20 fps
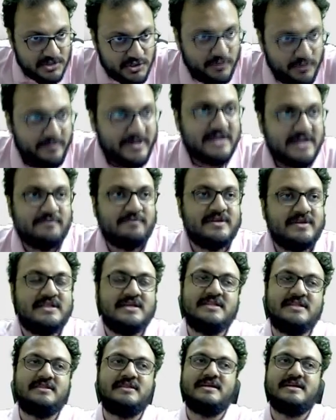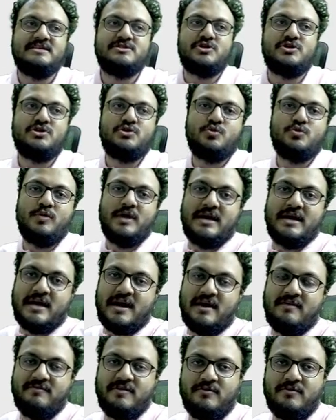so when vidit is on two and a
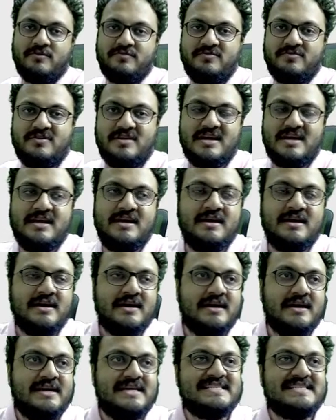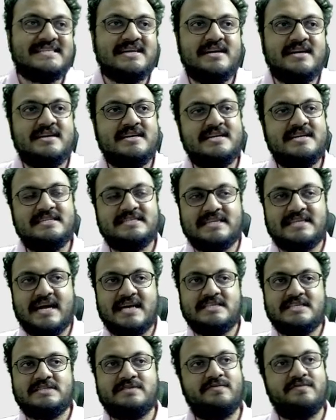half out of three he suddenly
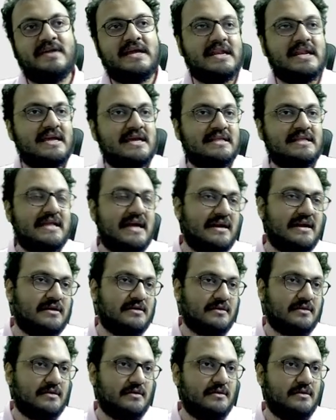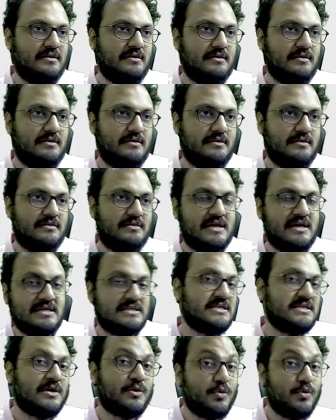starts feeling that
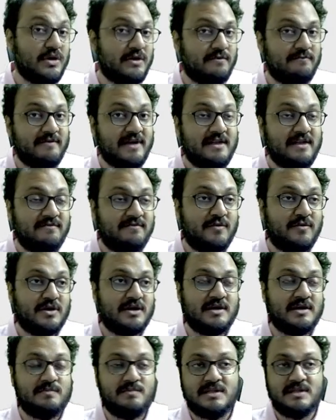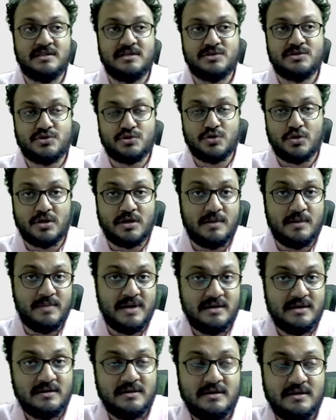things are going well for him in this
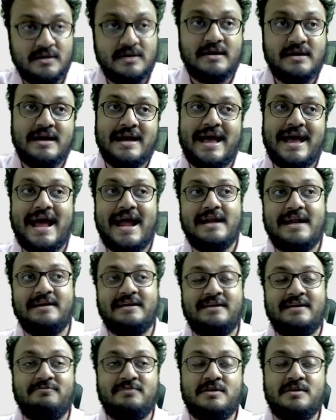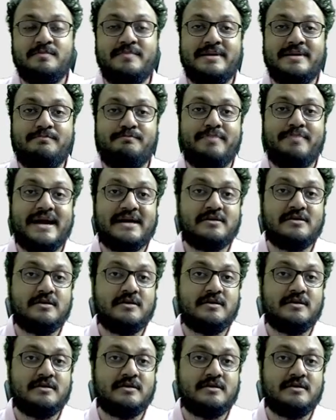tournament and he will be better